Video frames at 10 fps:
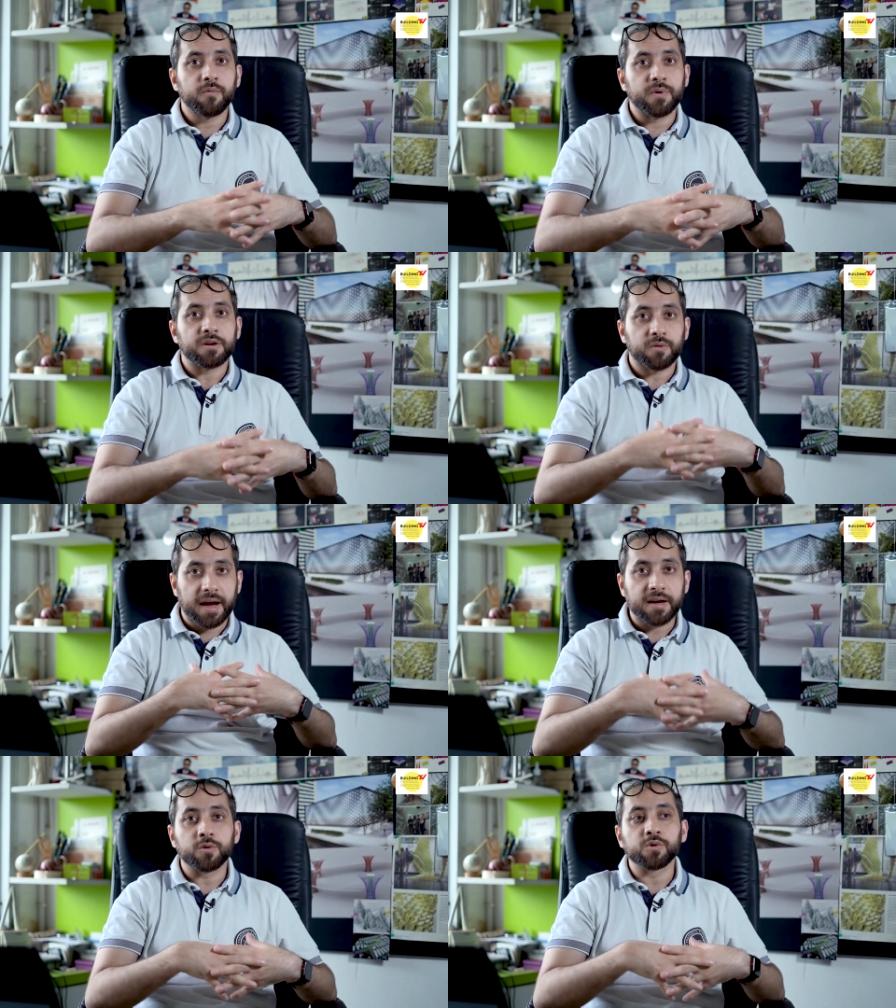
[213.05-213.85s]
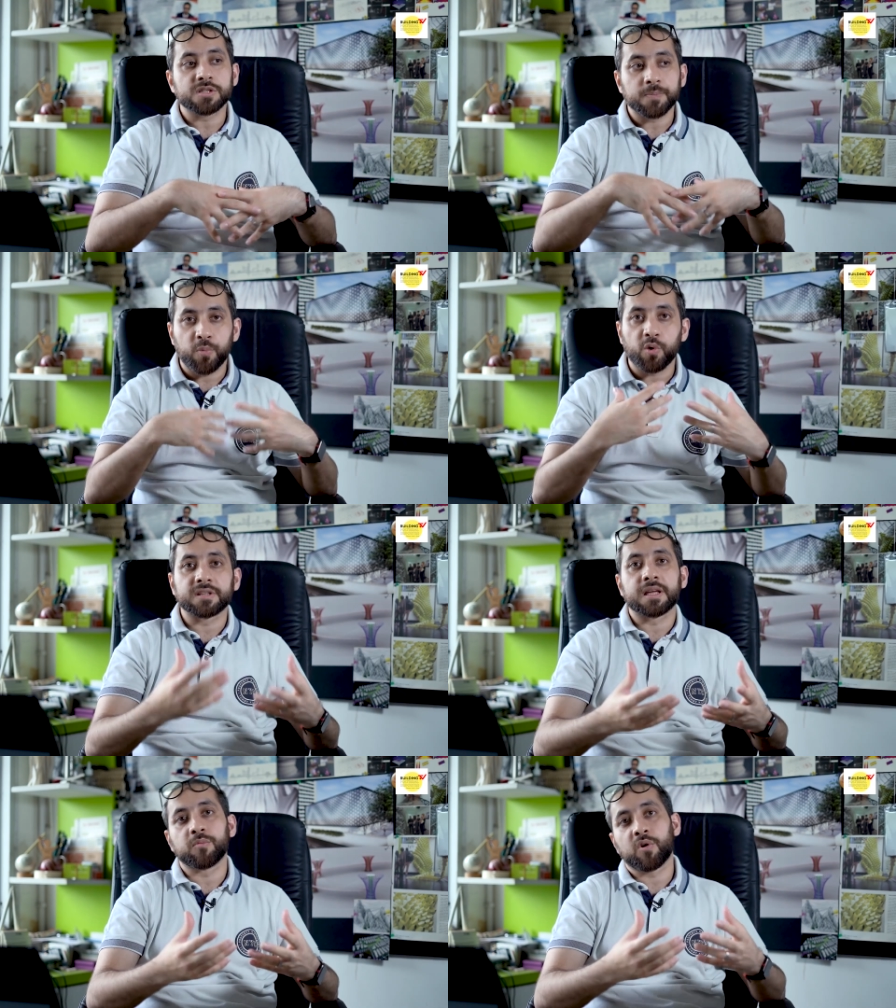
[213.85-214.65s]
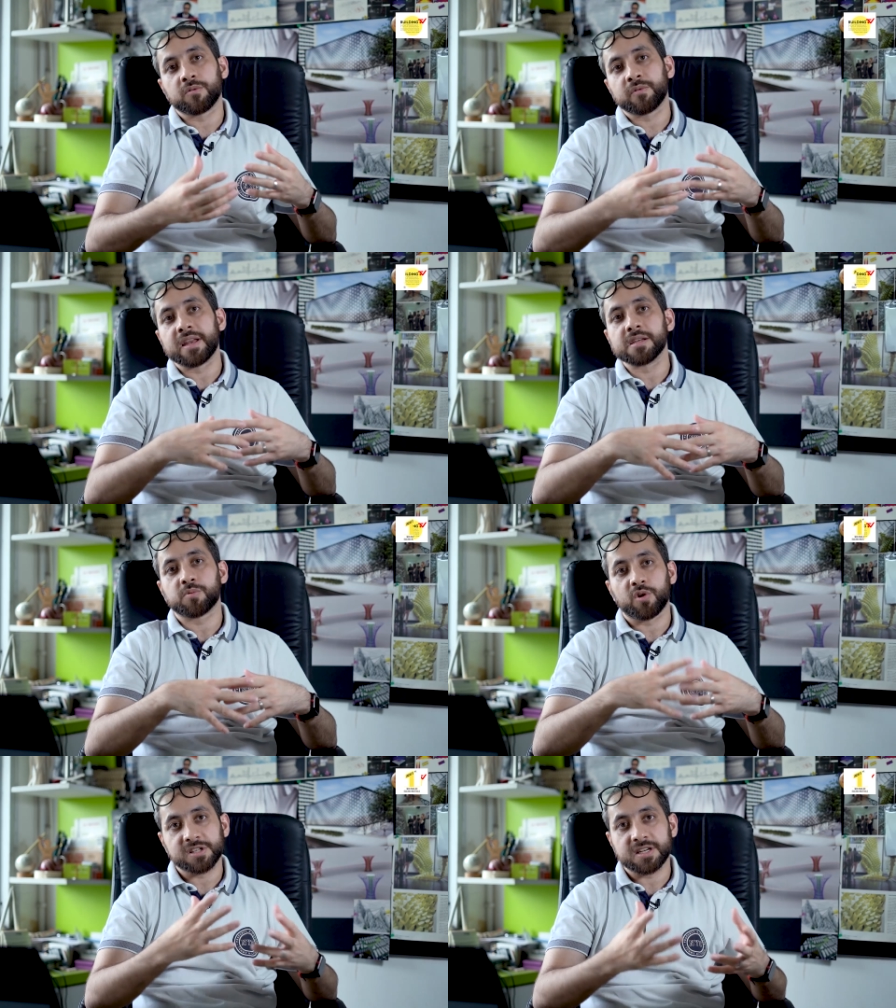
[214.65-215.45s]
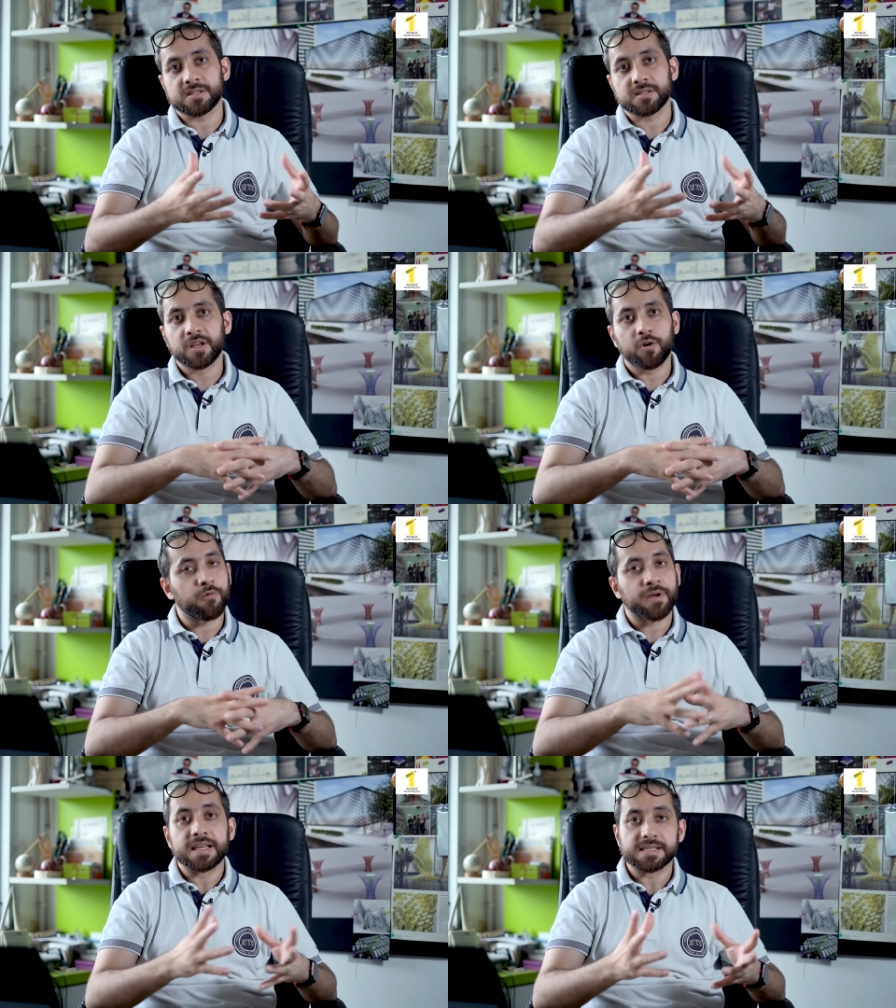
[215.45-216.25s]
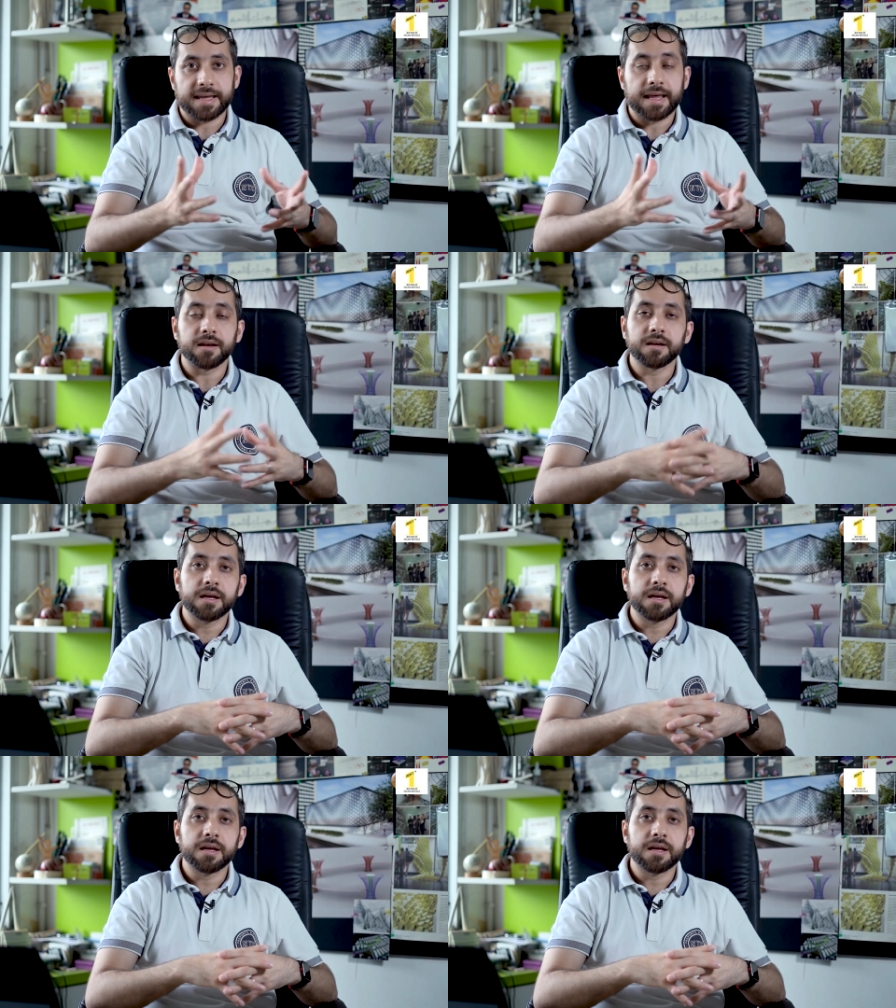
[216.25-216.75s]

We try to support them on various projects of any scale